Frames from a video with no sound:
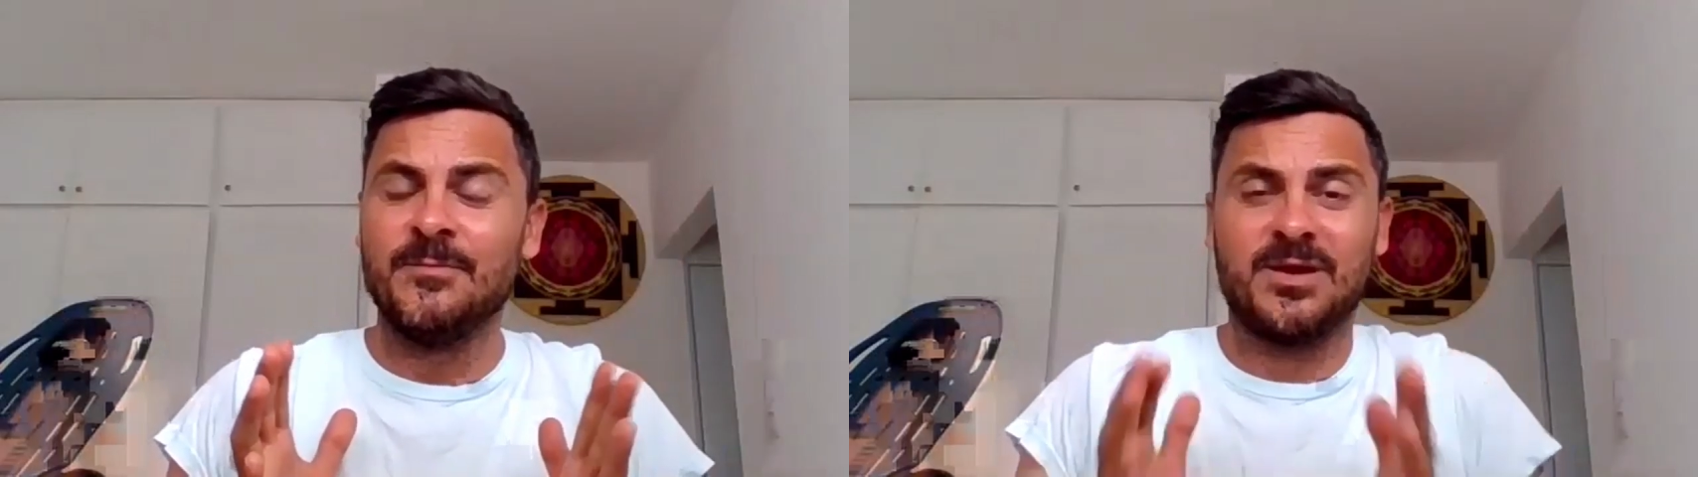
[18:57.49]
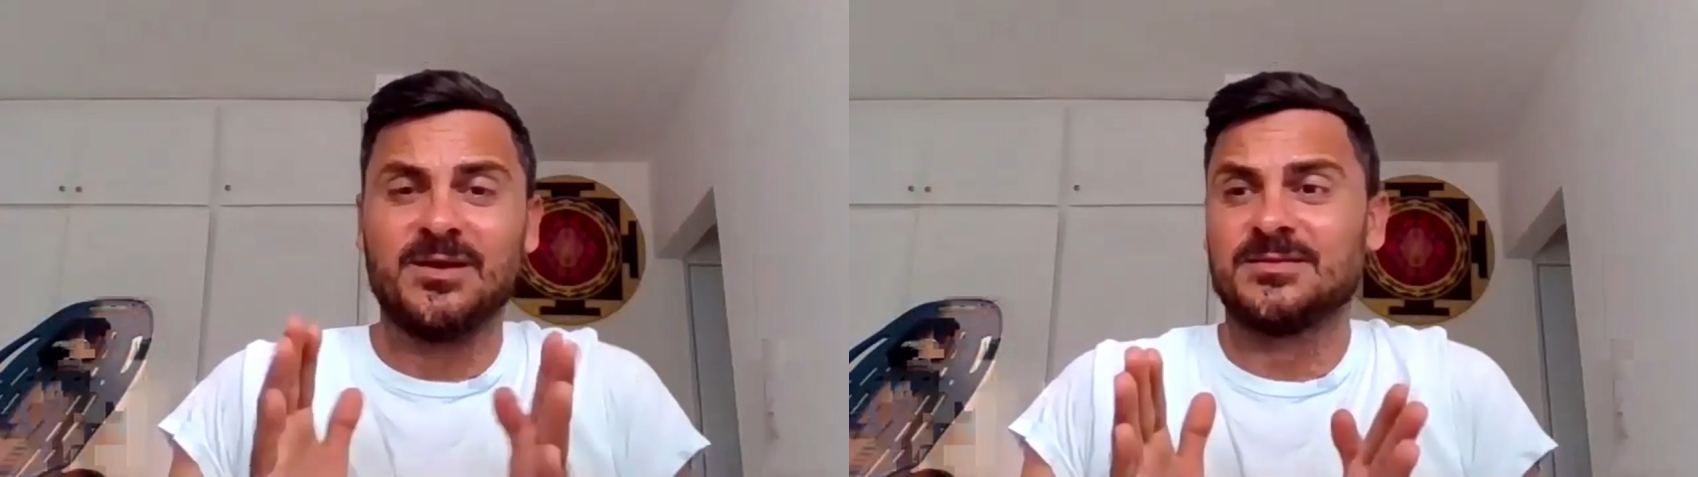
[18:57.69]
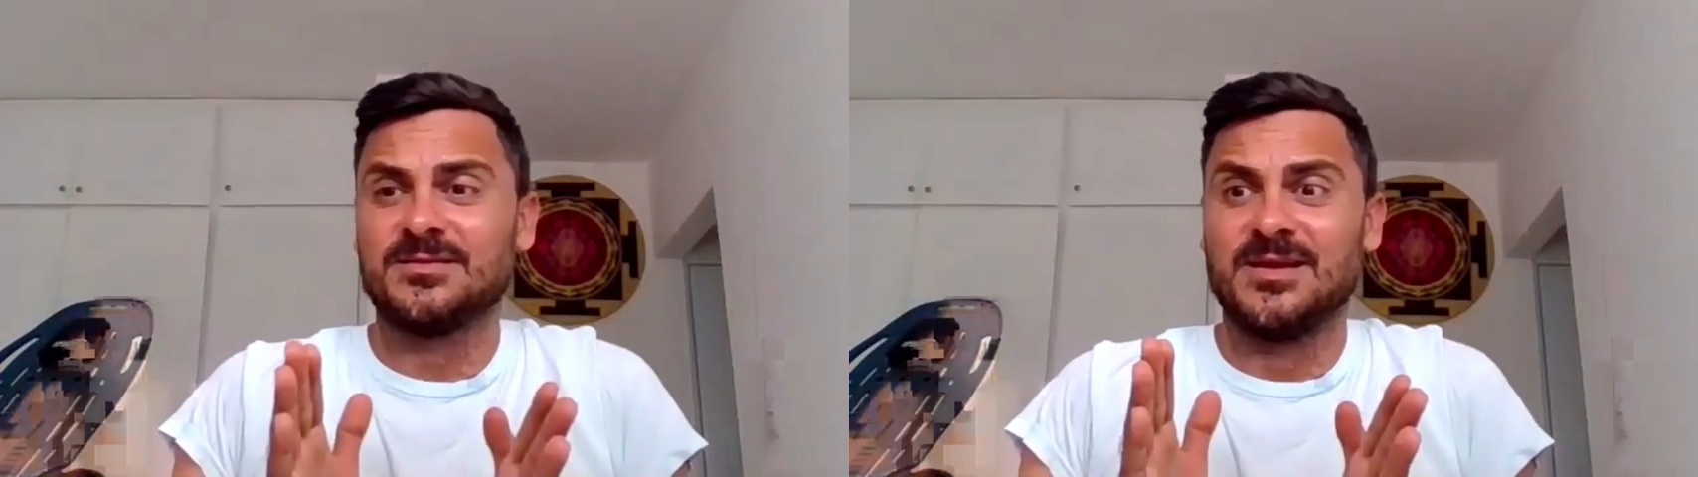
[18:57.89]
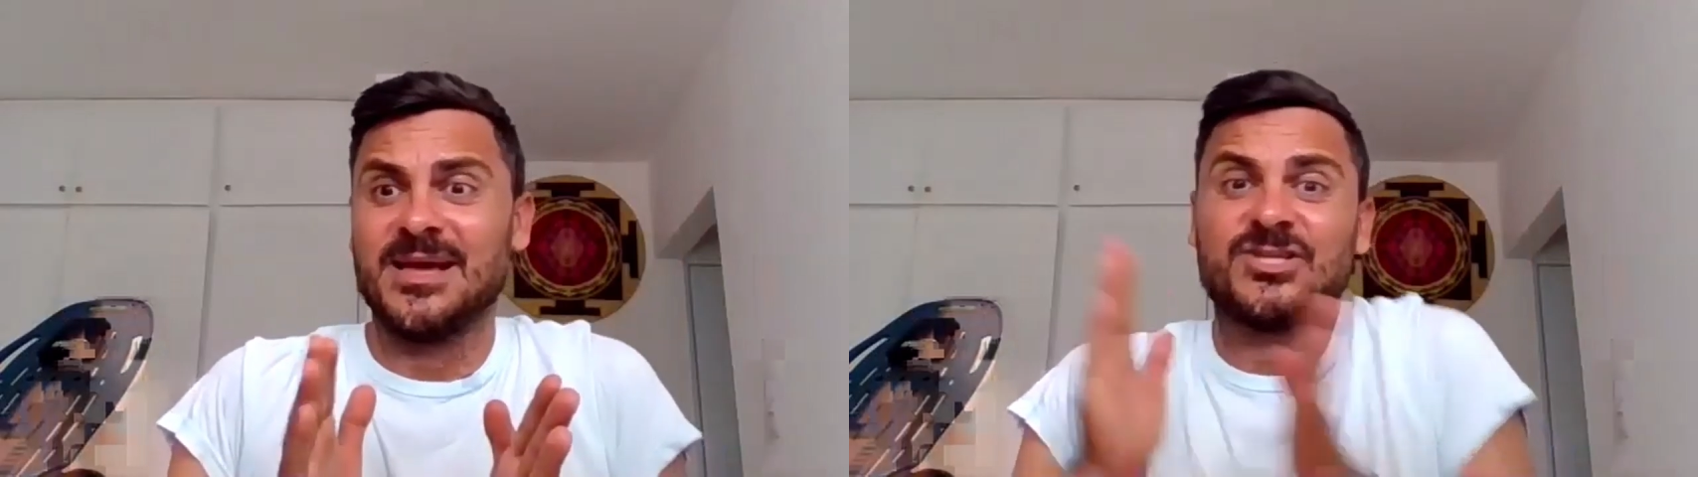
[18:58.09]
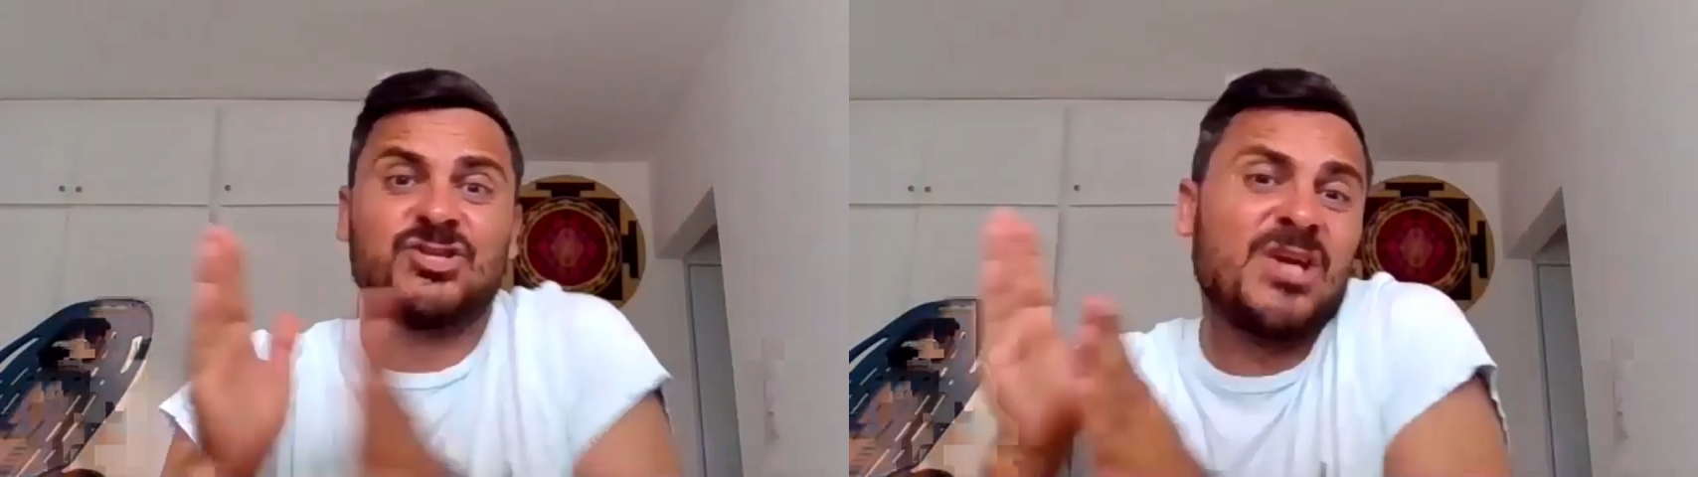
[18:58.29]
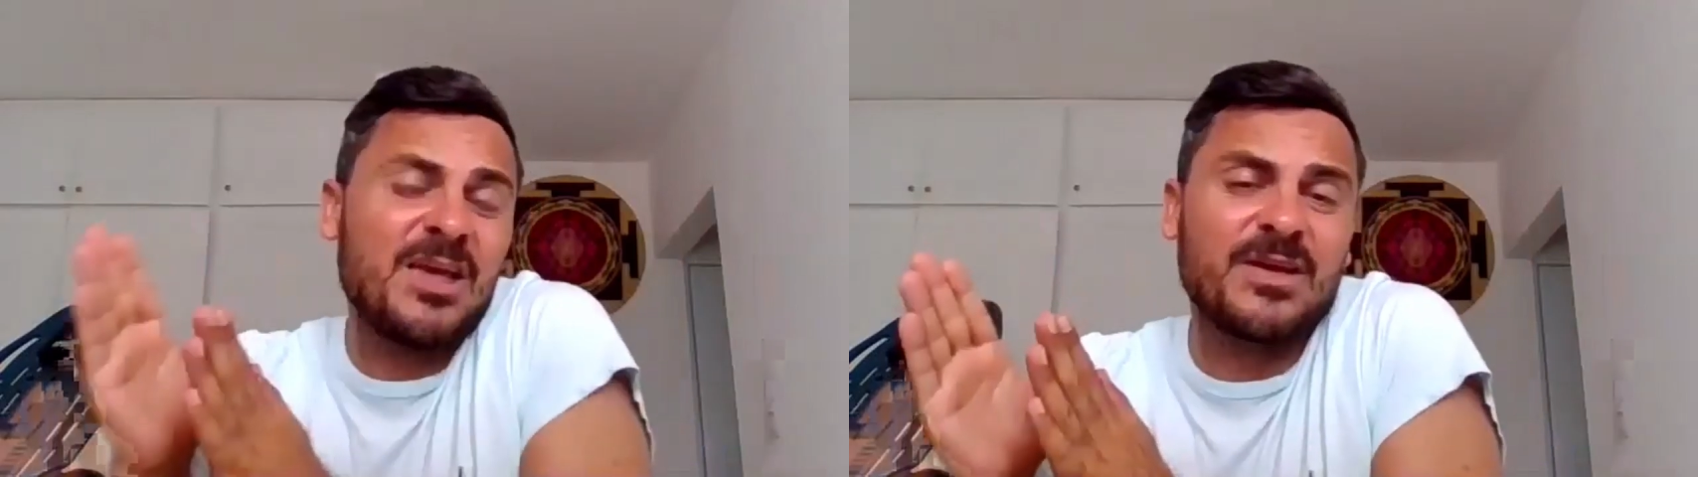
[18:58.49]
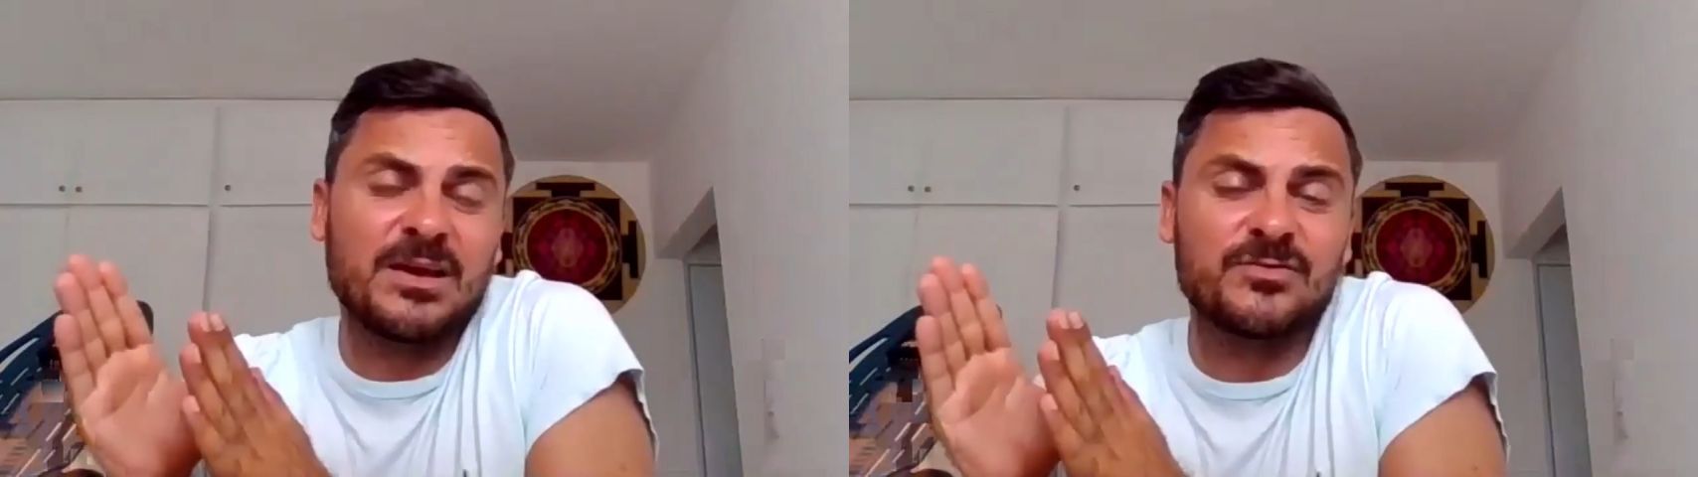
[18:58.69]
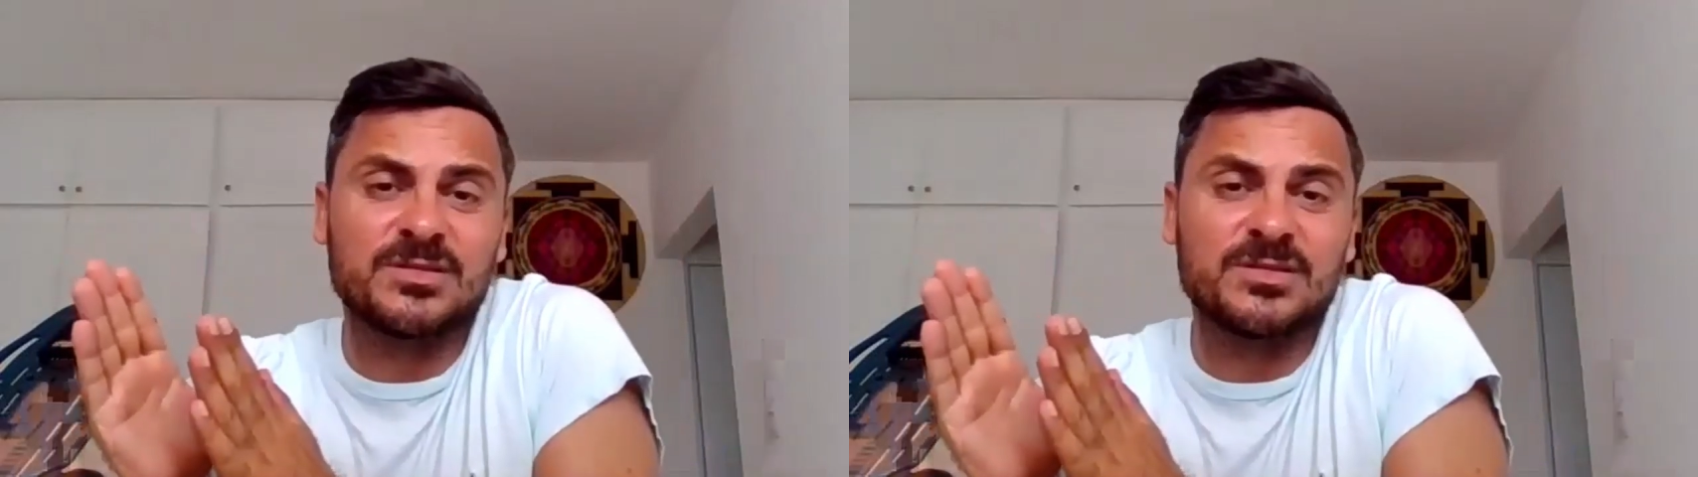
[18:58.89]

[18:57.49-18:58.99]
Because achieving